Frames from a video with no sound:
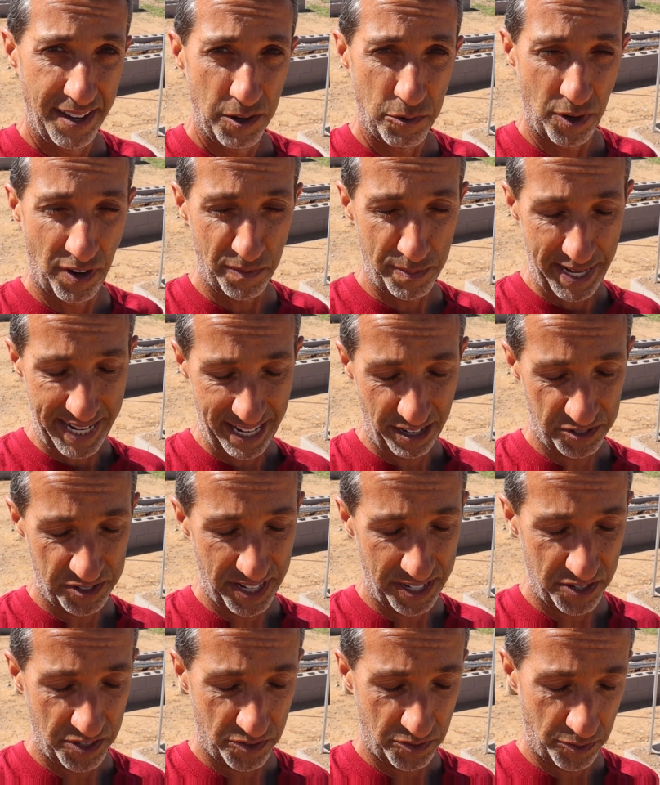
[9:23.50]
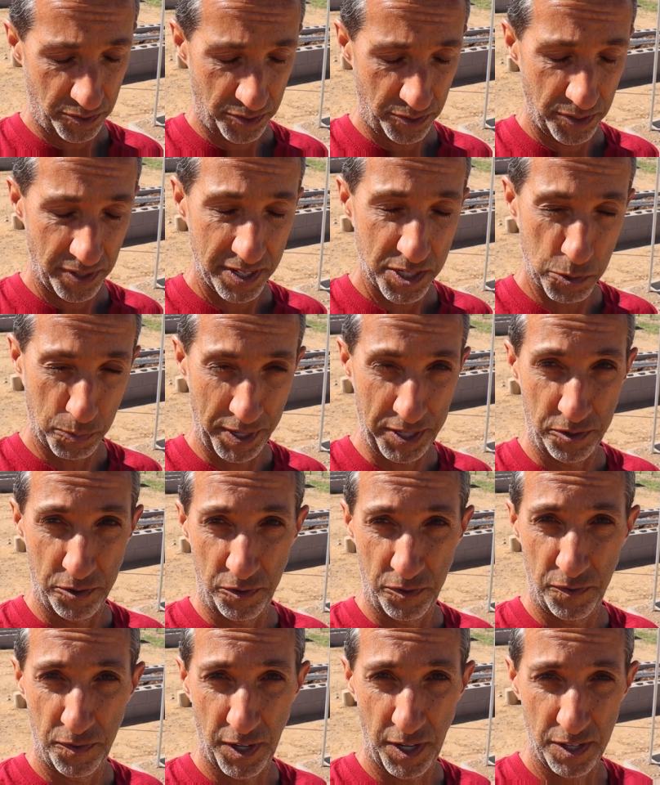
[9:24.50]
where everybody else does it through spring
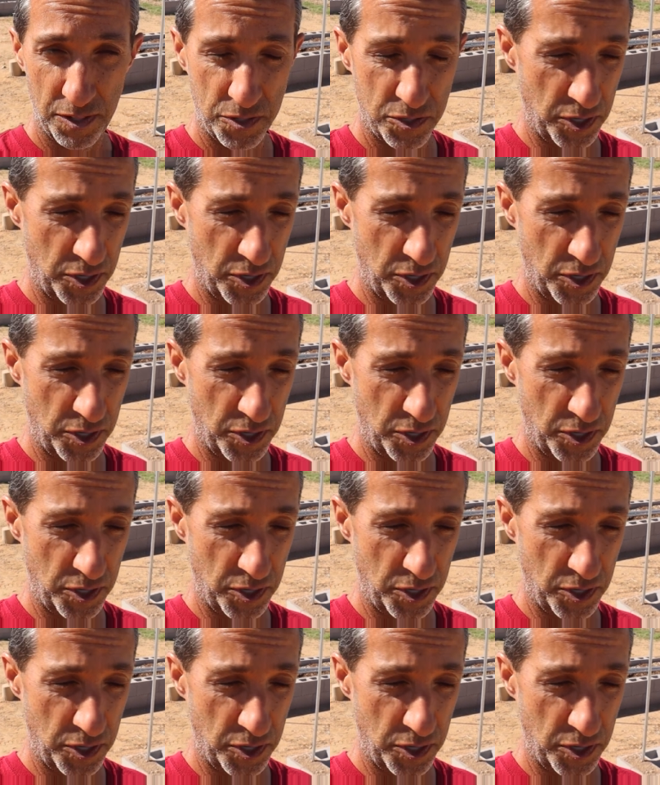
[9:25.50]
through fall.